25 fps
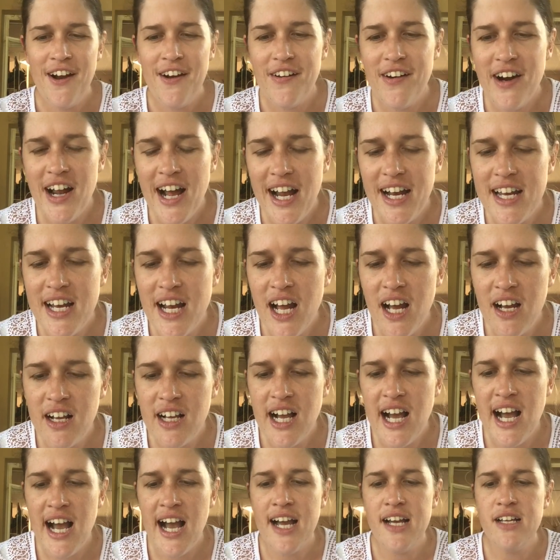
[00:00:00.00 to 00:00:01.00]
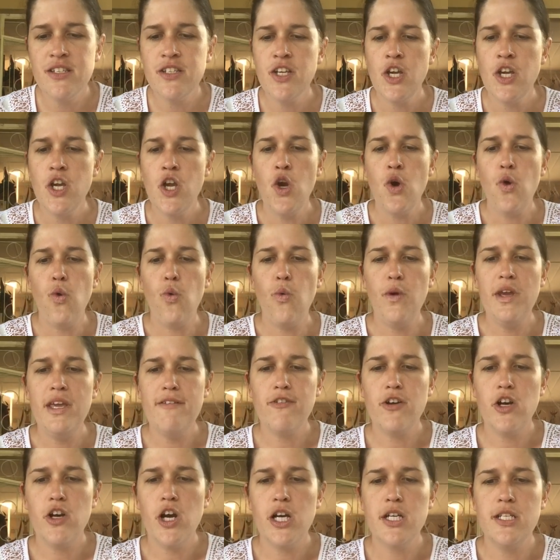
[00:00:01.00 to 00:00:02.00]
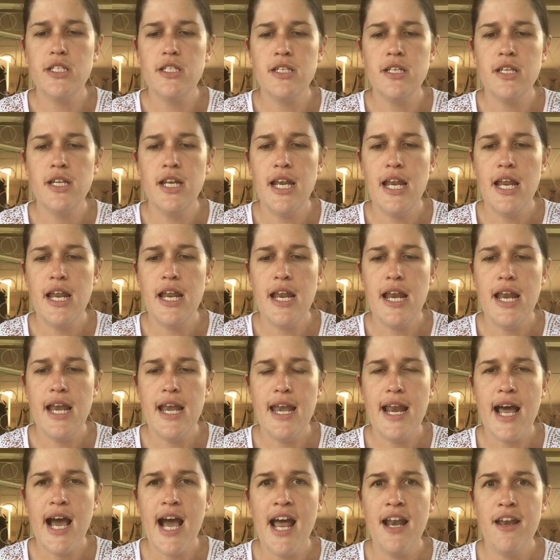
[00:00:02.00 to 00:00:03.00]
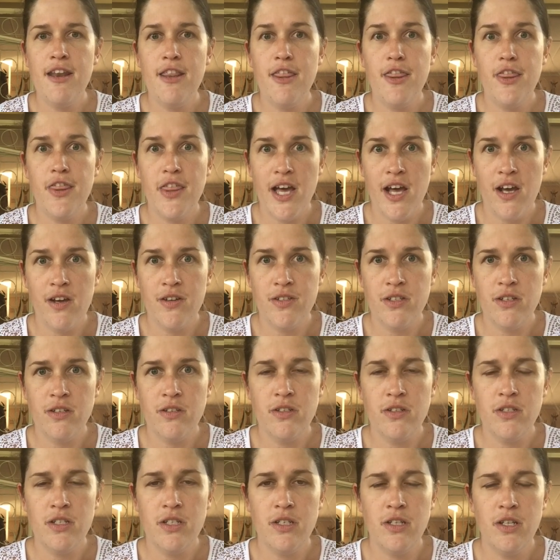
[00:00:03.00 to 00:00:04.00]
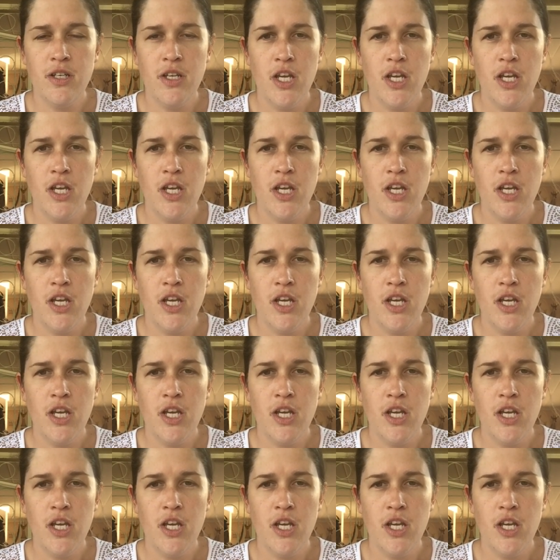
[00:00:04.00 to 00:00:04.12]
Right, now guys, we've got 9,000.